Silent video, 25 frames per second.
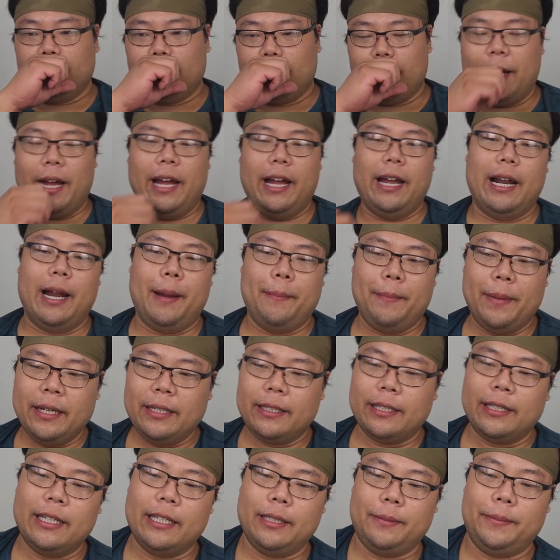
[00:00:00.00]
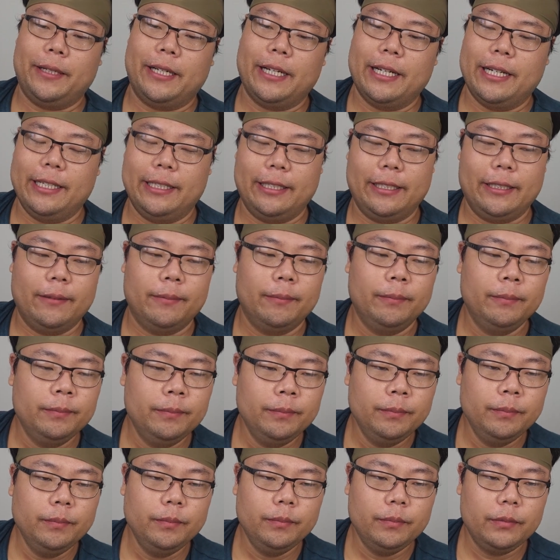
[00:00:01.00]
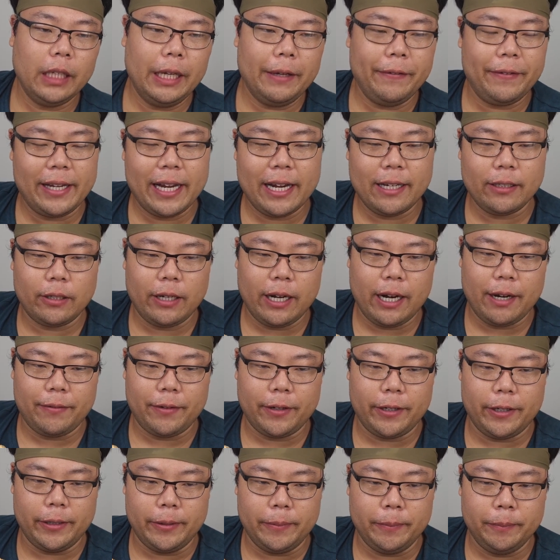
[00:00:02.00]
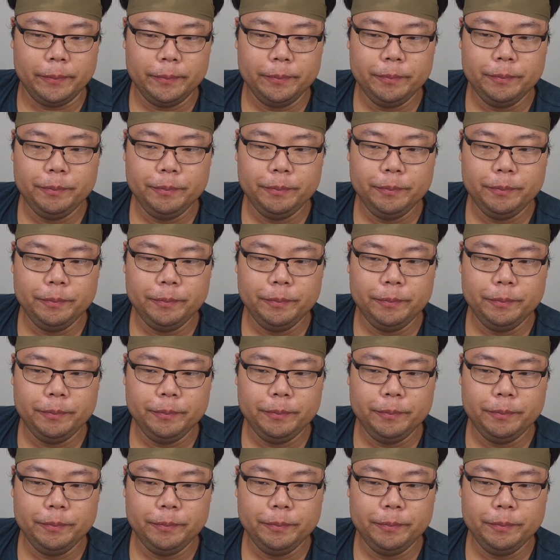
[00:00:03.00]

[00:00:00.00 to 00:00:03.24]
I mention this because if you guys are ever,